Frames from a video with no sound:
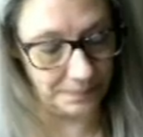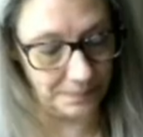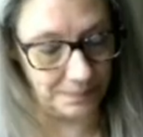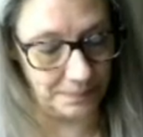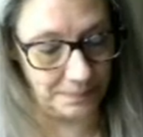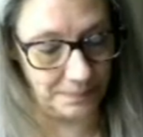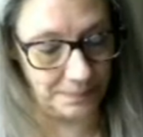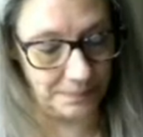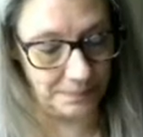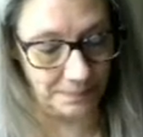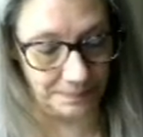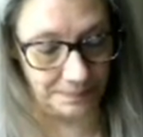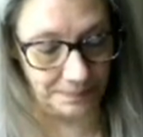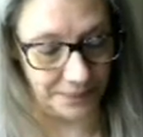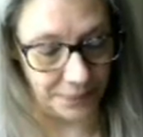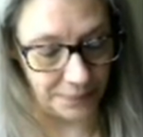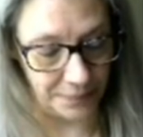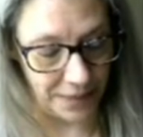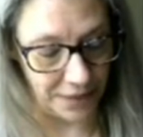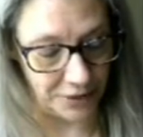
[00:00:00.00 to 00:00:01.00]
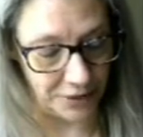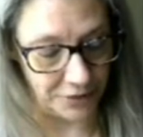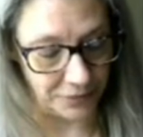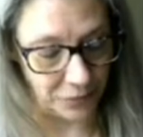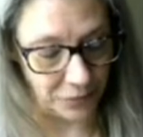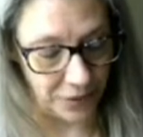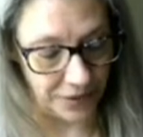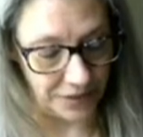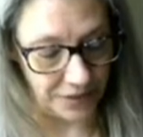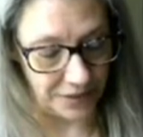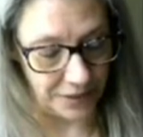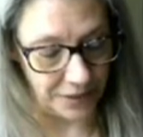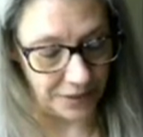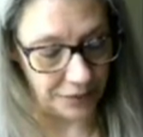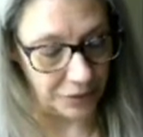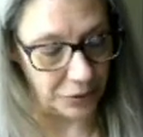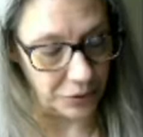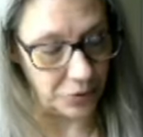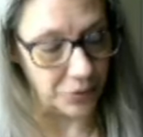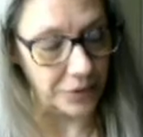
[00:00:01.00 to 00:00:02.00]
the Page of Wands,
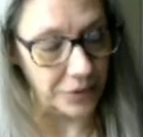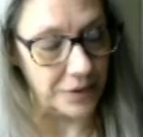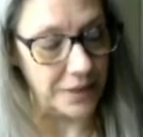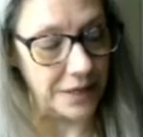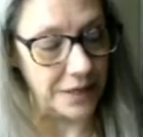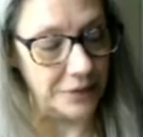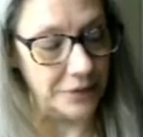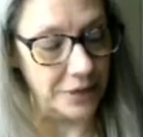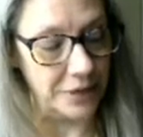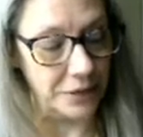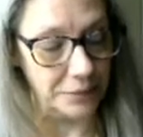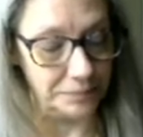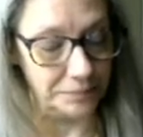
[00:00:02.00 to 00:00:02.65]
another court down here.